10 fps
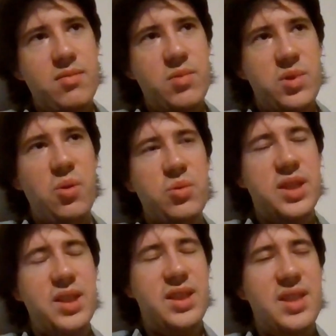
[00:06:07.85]
was
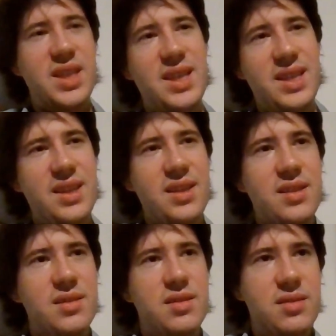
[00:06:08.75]
OCD
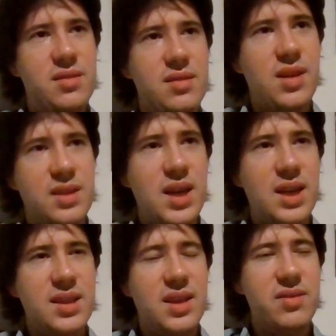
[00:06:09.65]
at
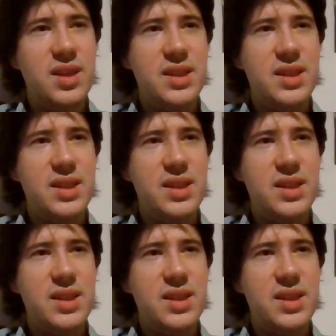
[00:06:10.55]
that level.